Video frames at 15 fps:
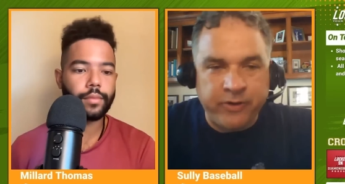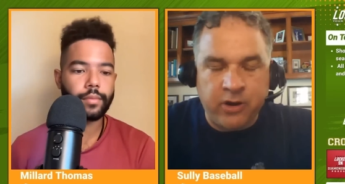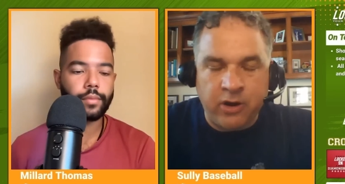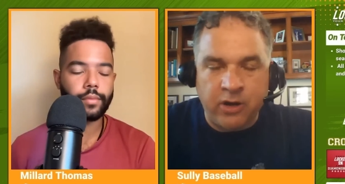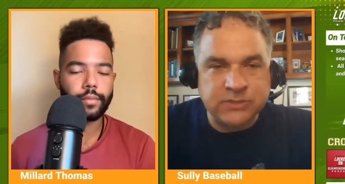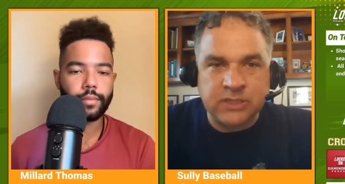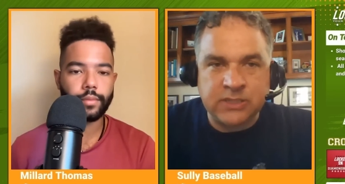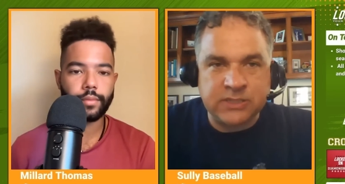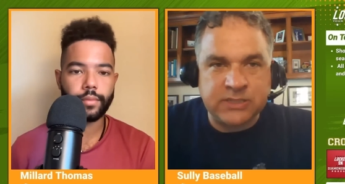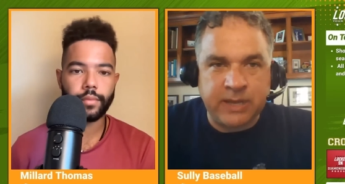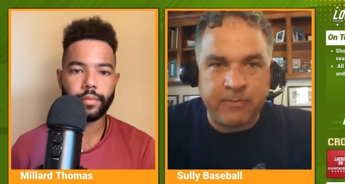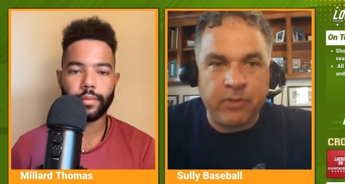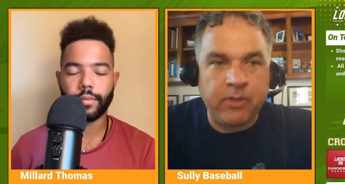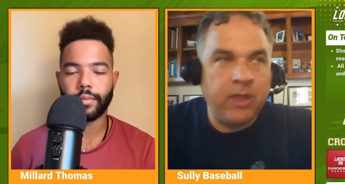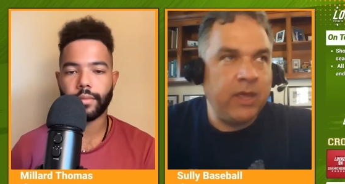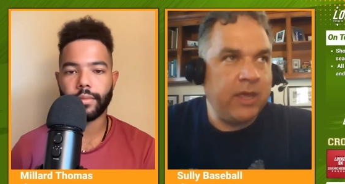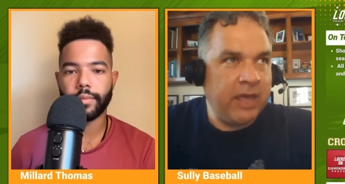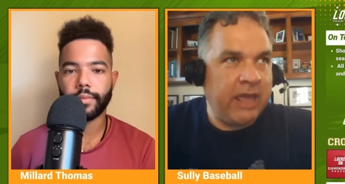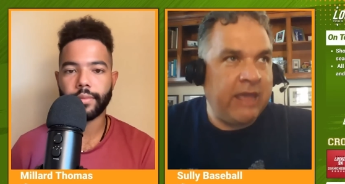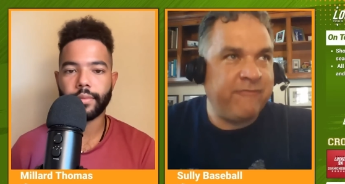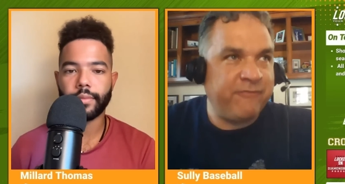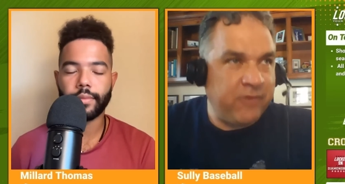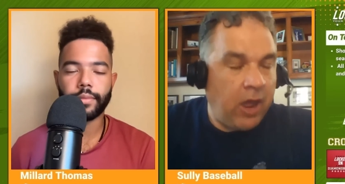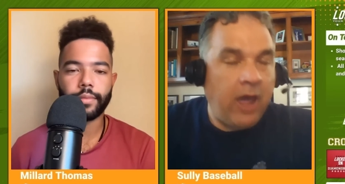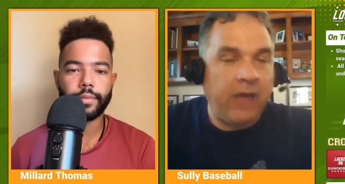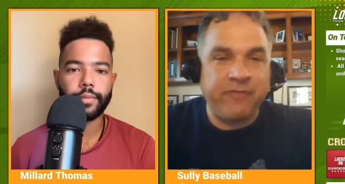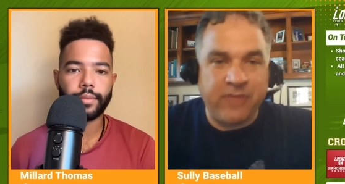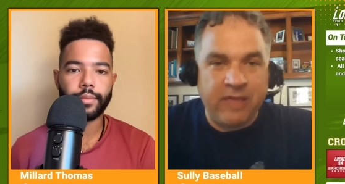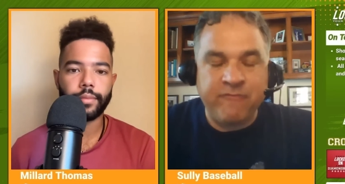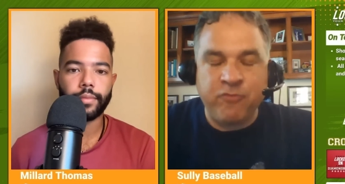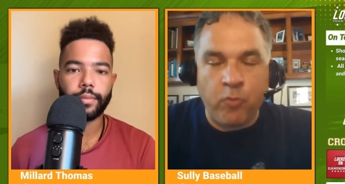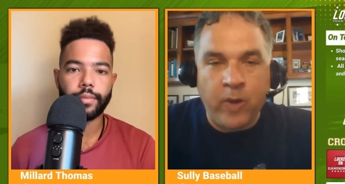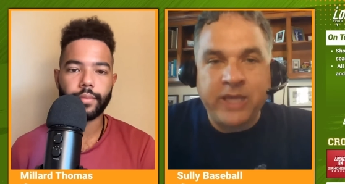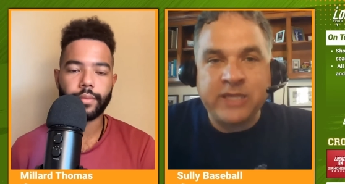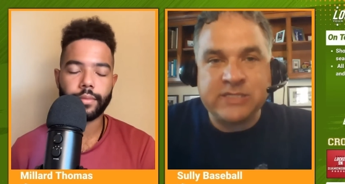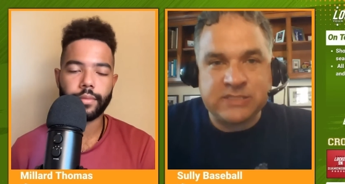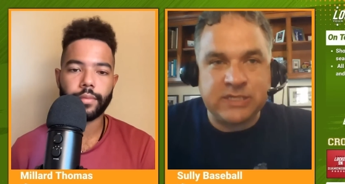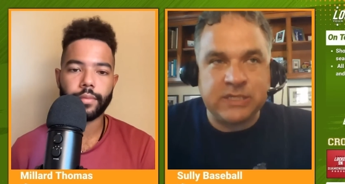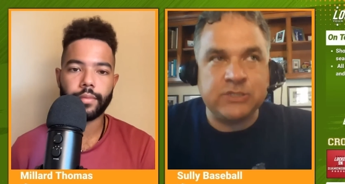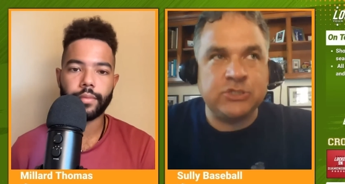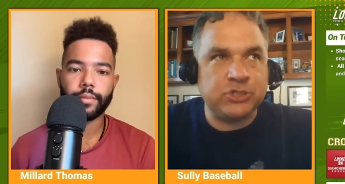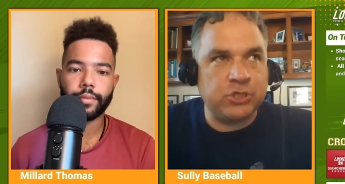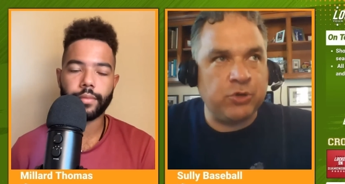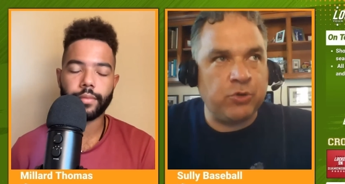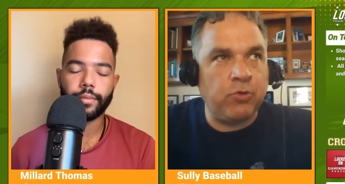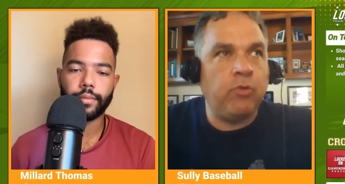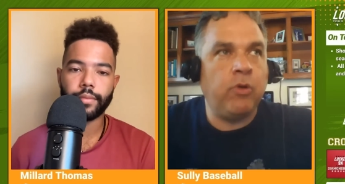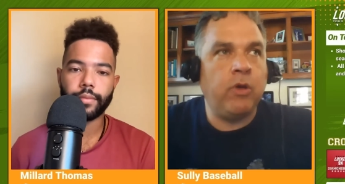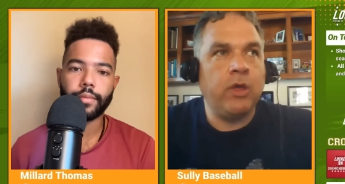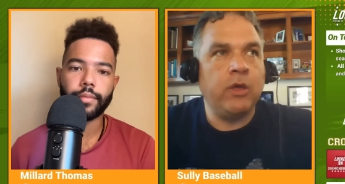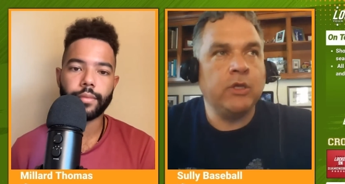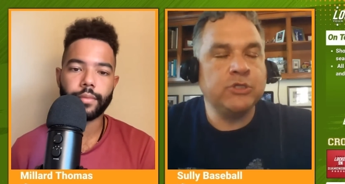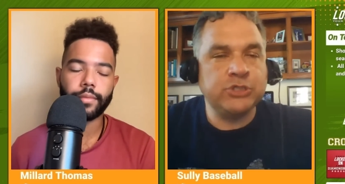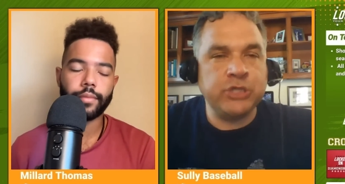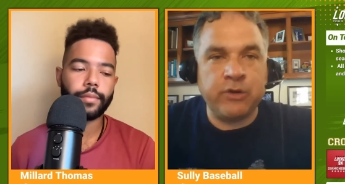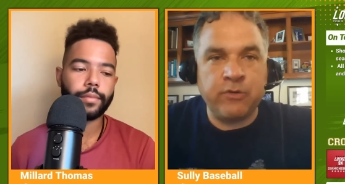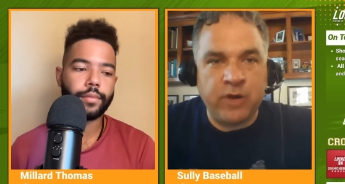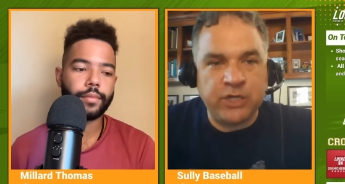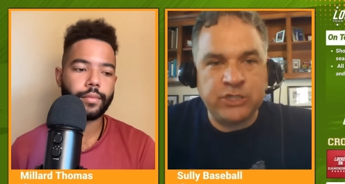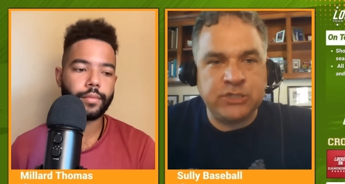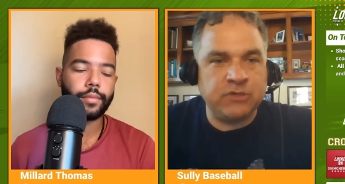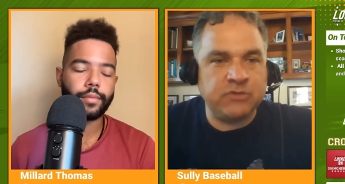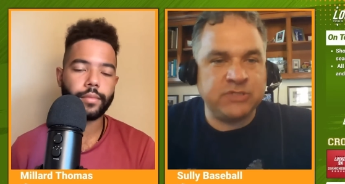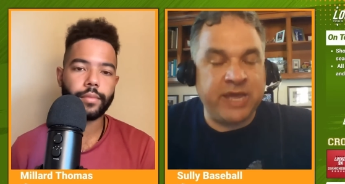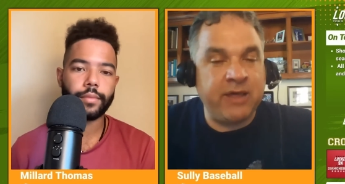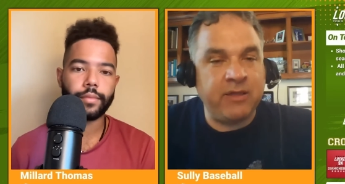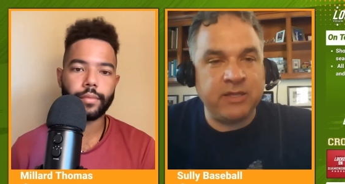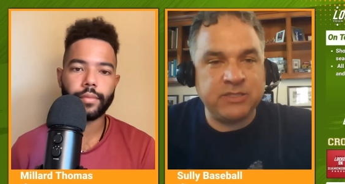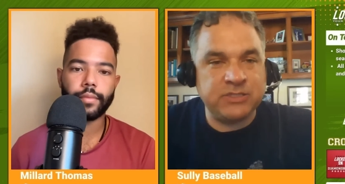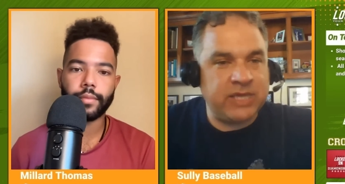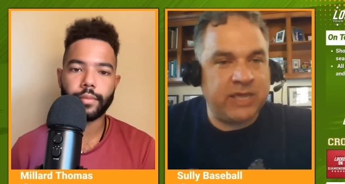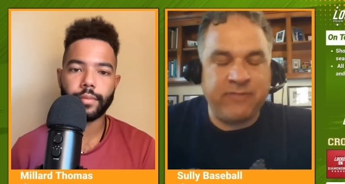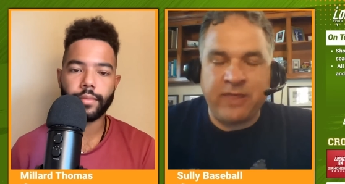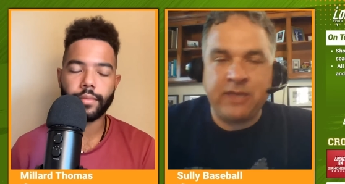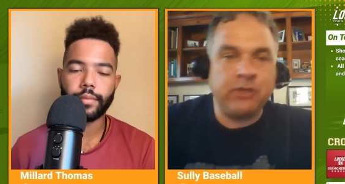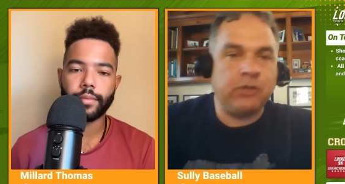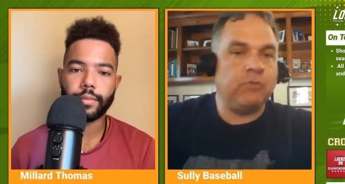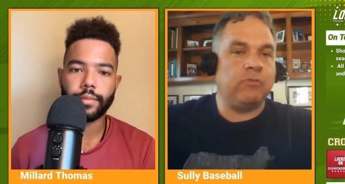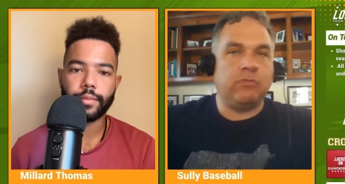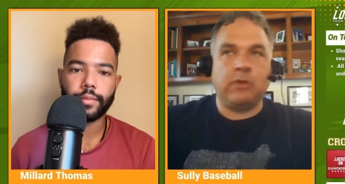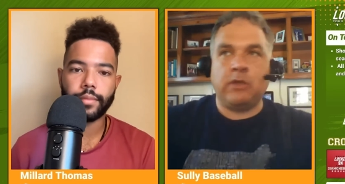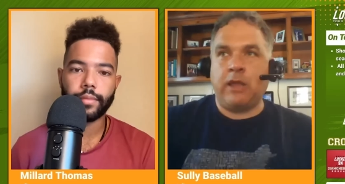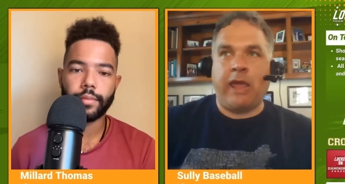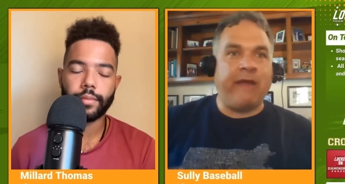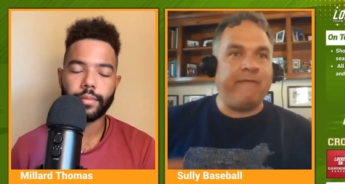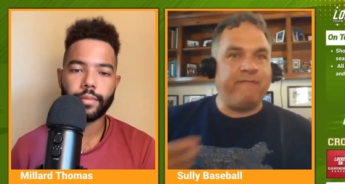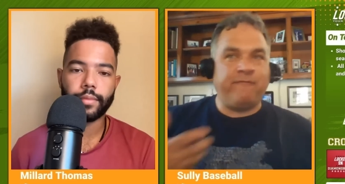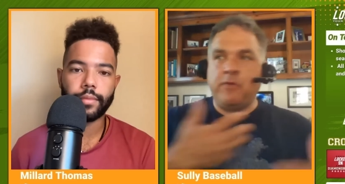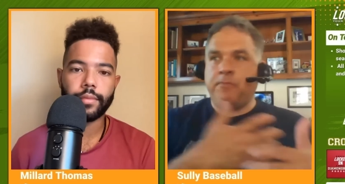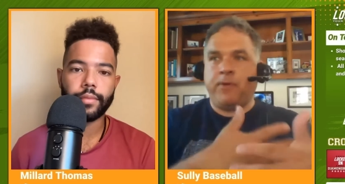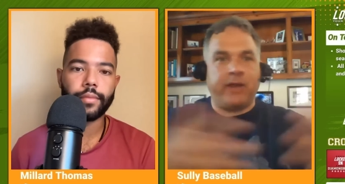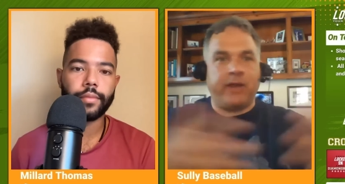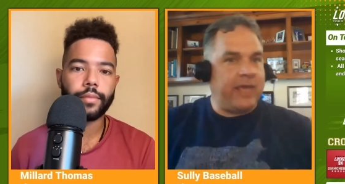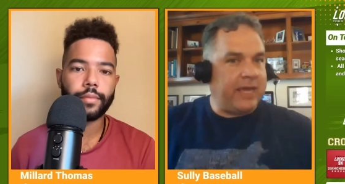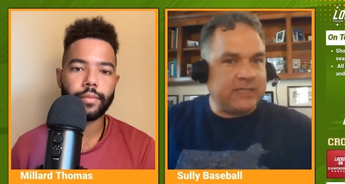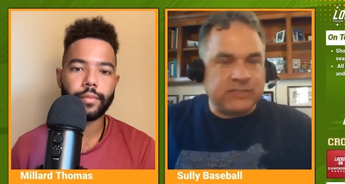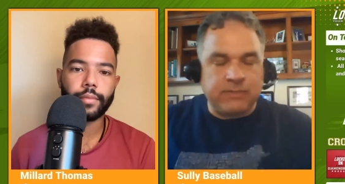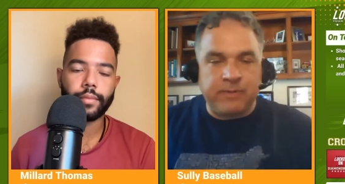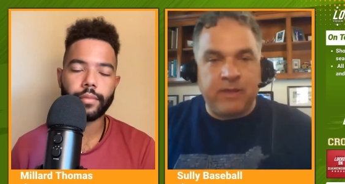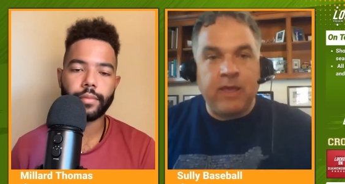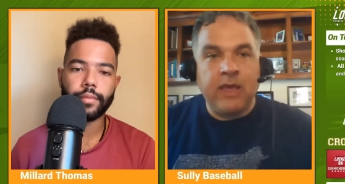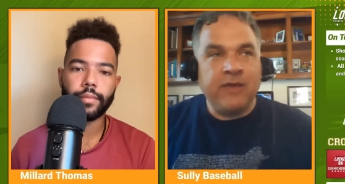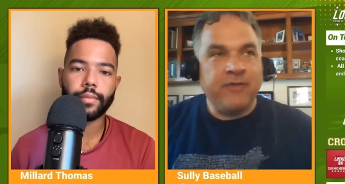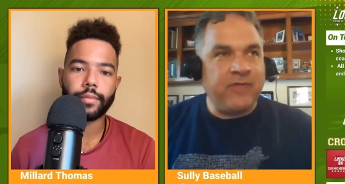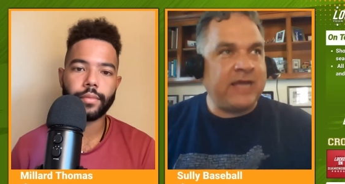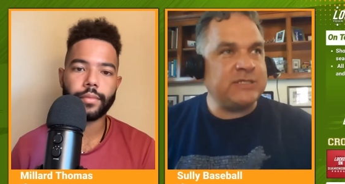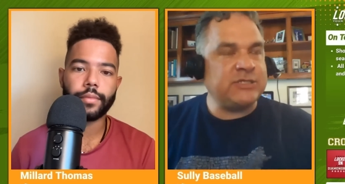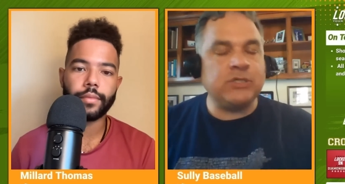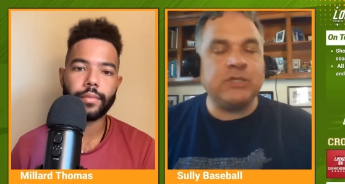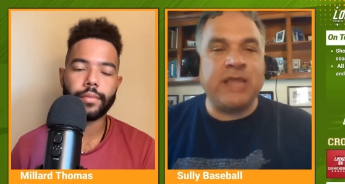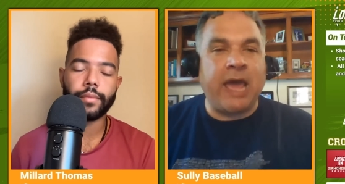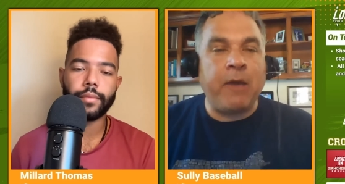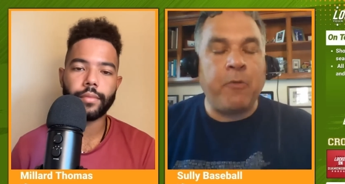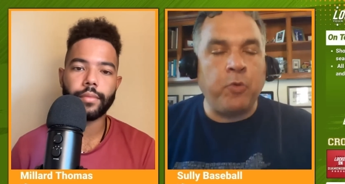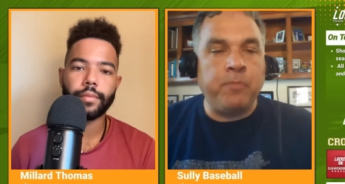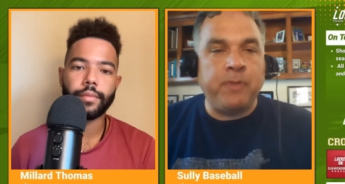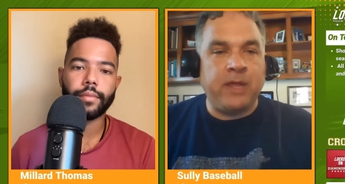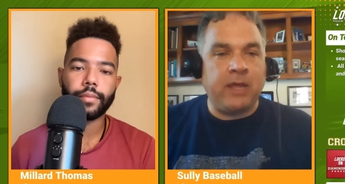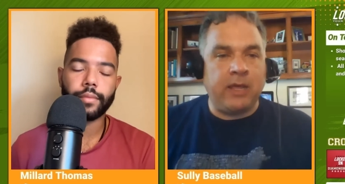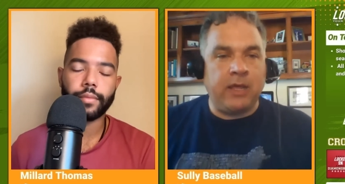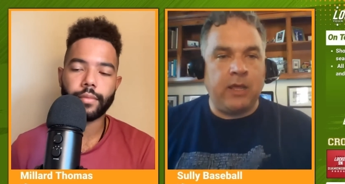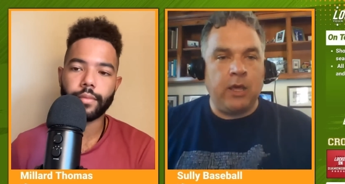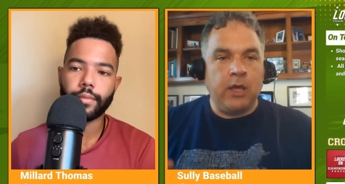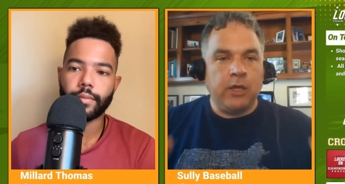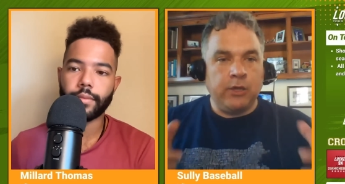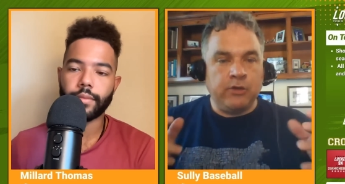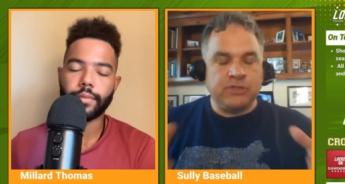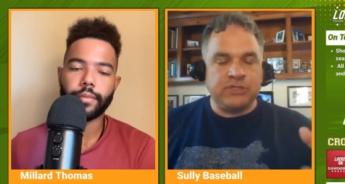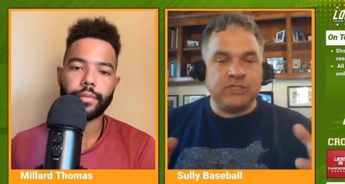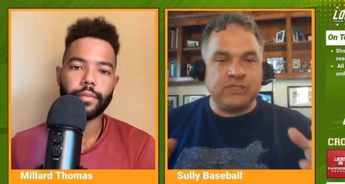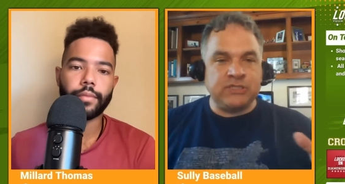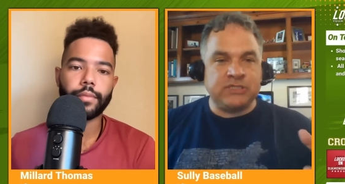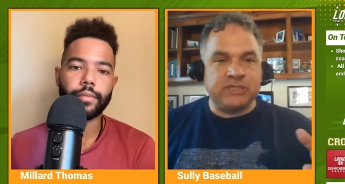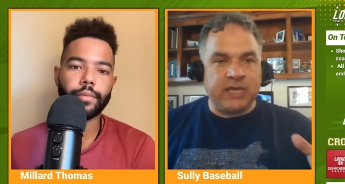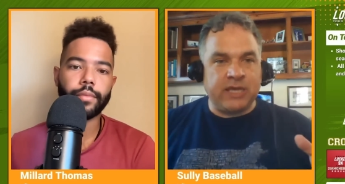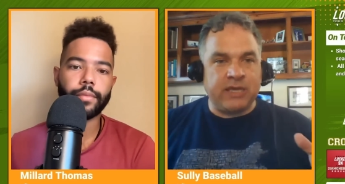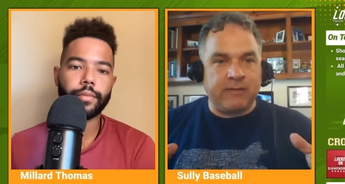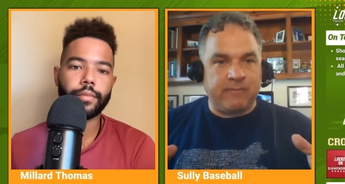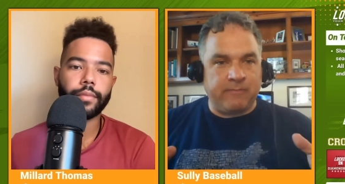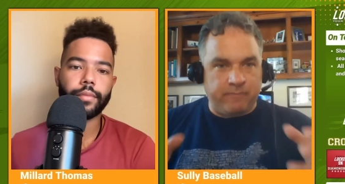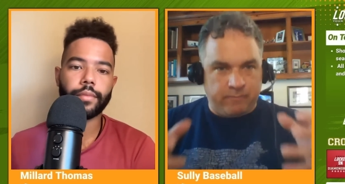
Speaker 1: their cards on the table. If not, they've wasted two generational talents, and then you everybody has to be that's that would be your season ticket